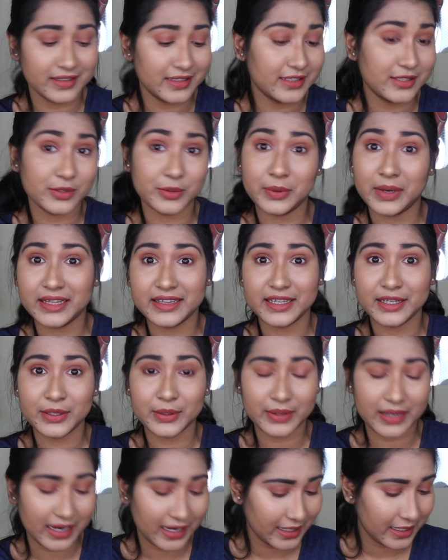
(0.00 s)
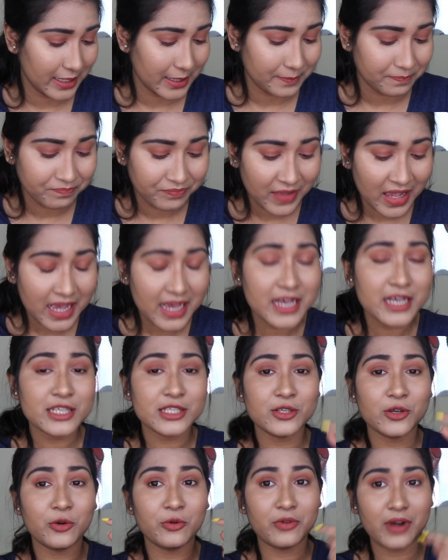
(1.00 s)
So I think you're getting it.
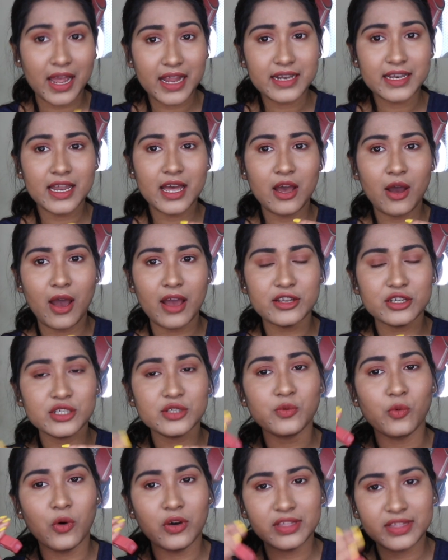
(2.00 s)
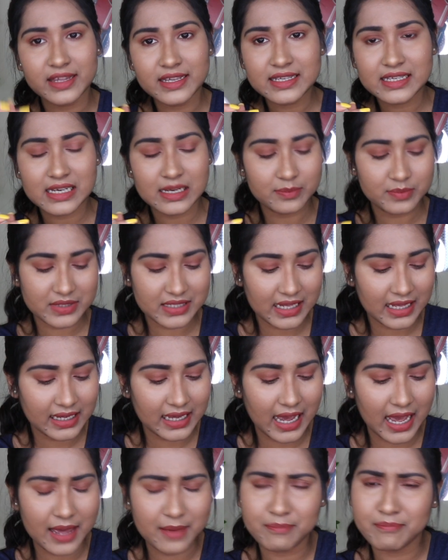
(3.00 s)
So right now I just wore this
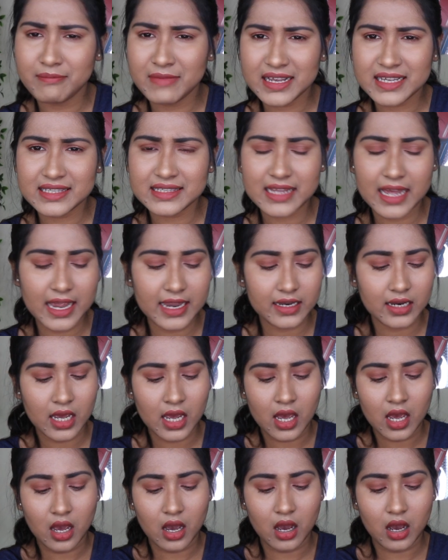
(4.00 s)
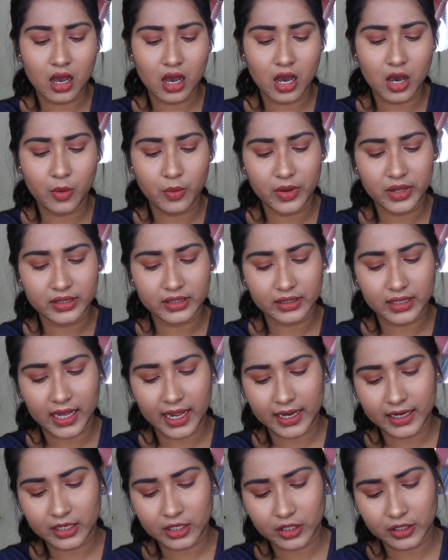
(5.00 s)
lipstick. I mixed that with
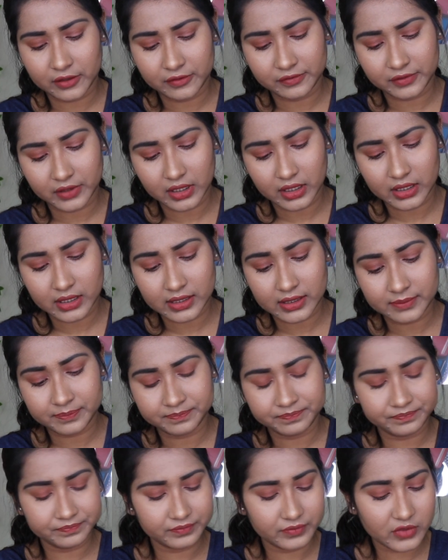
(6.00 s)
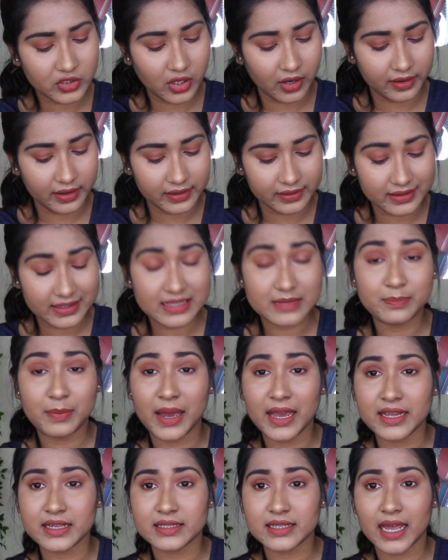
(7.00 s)
kind of the
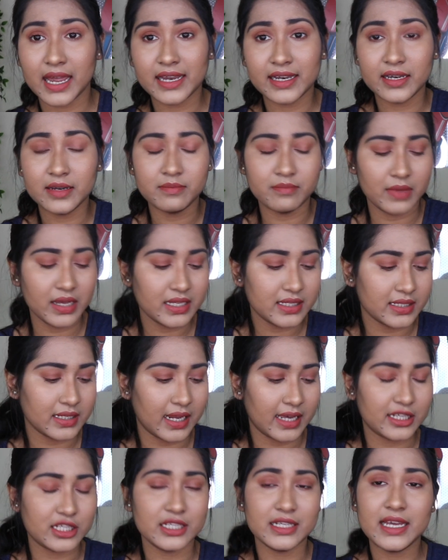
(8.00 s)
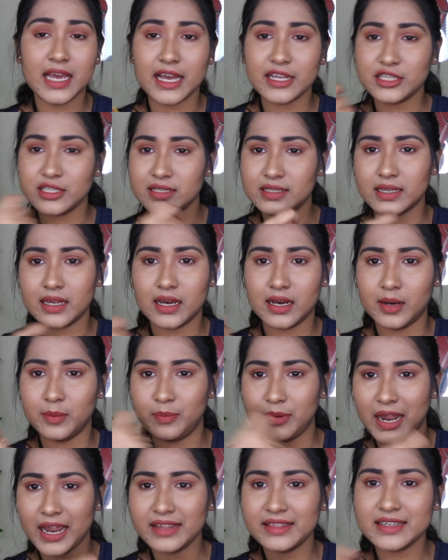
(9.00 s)
Spice. I didn't mix it actually. I just
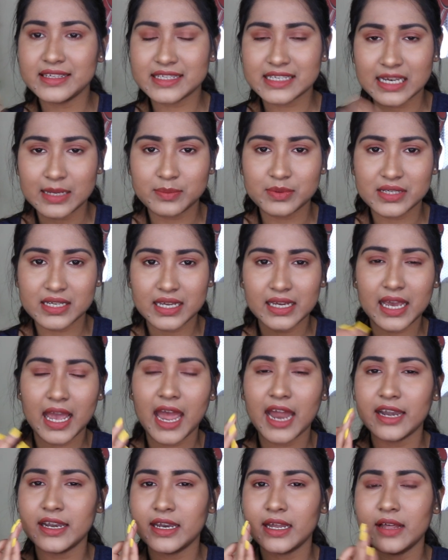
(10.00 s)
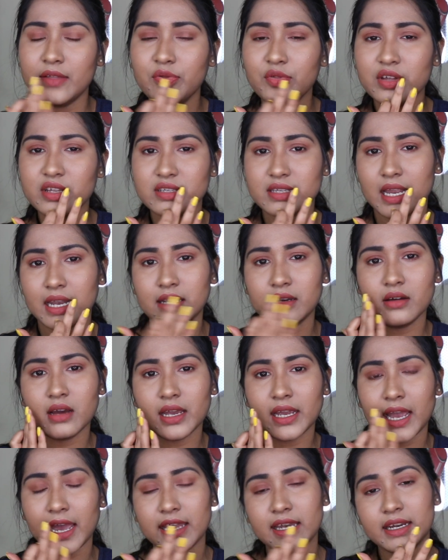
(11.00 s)
applied this lipstick, and in the center
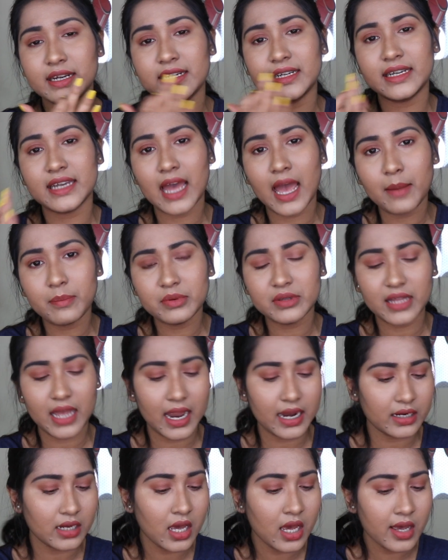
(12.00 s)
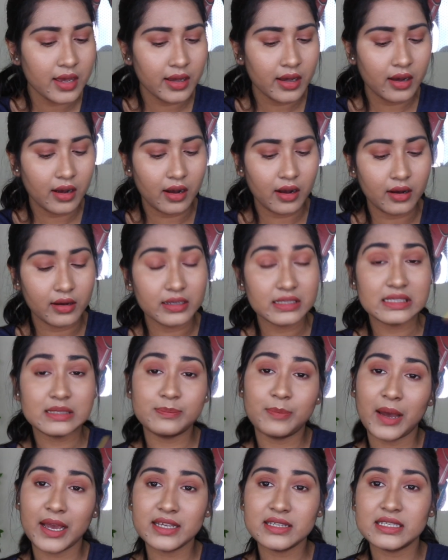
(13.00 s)
I kind of dabbed that
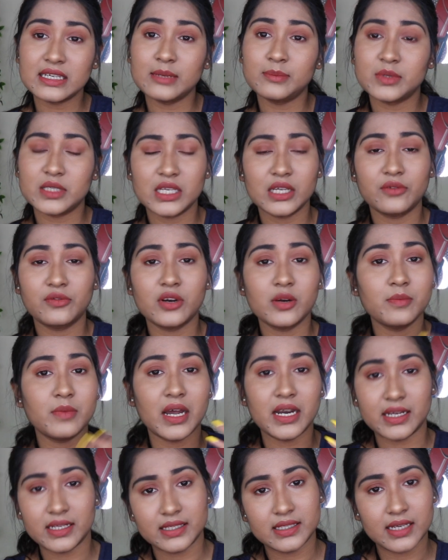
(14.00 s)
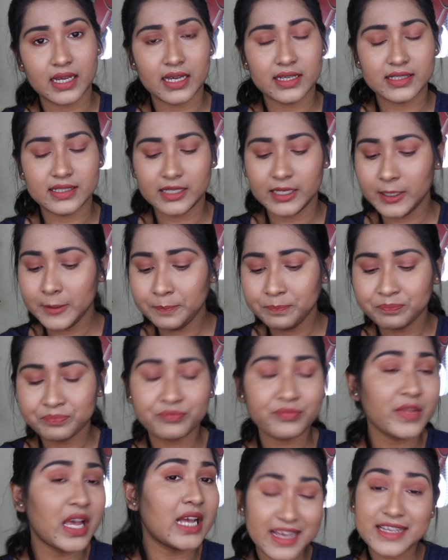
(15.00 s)
Spice lipstick from Anastasia.
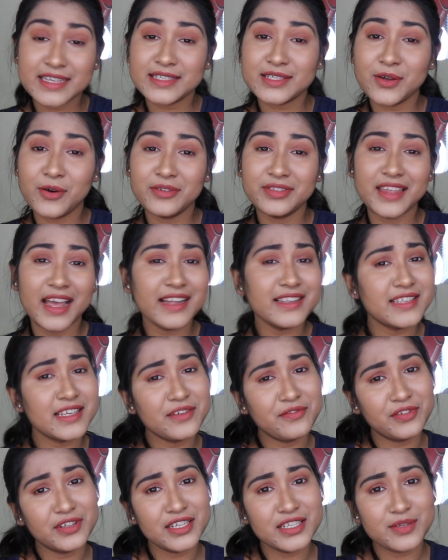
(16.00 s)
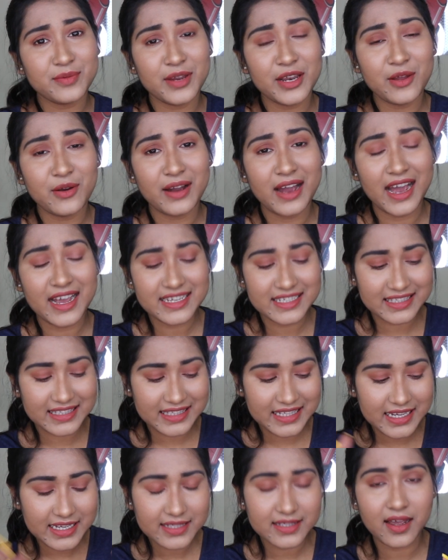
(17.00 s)
So that's it for this video, guys.
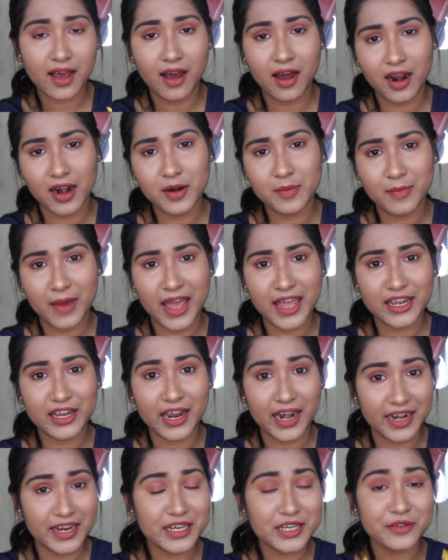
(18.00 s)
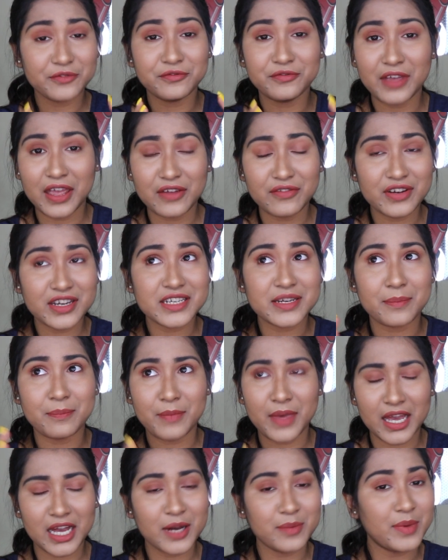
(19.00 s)
These are my current favorite
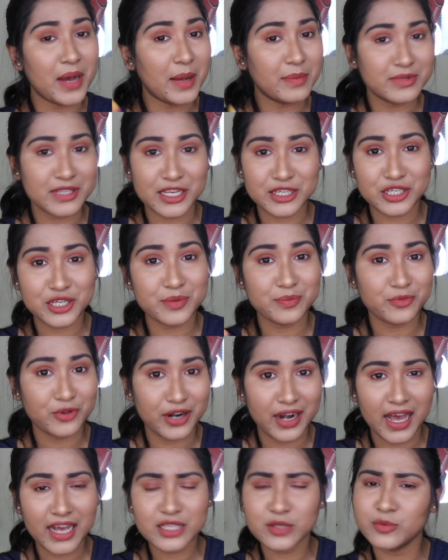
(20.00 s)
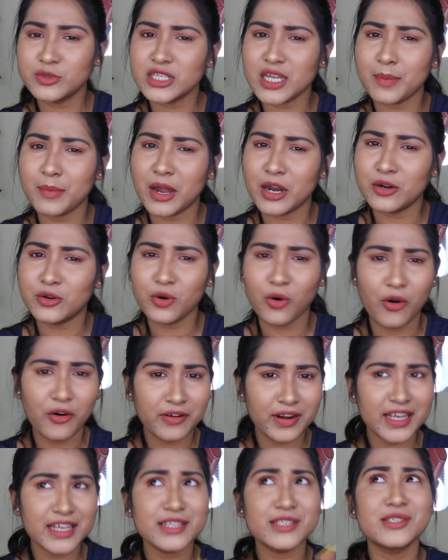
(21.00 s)
makeup obsession products, which I'm
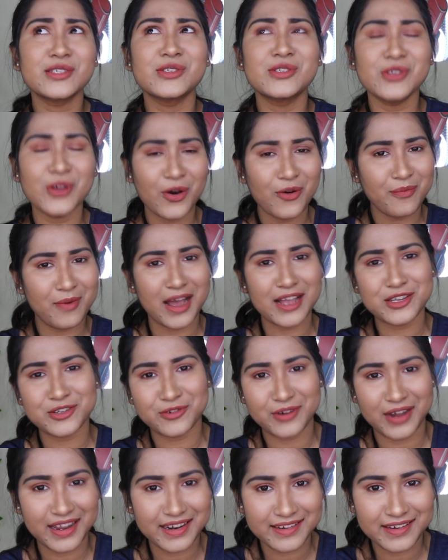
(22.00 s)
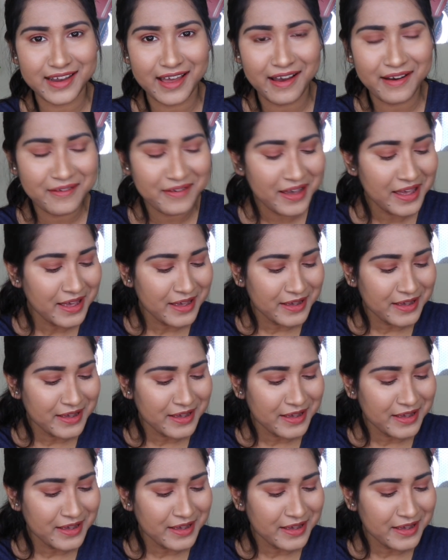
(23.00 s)
adoring so much right now.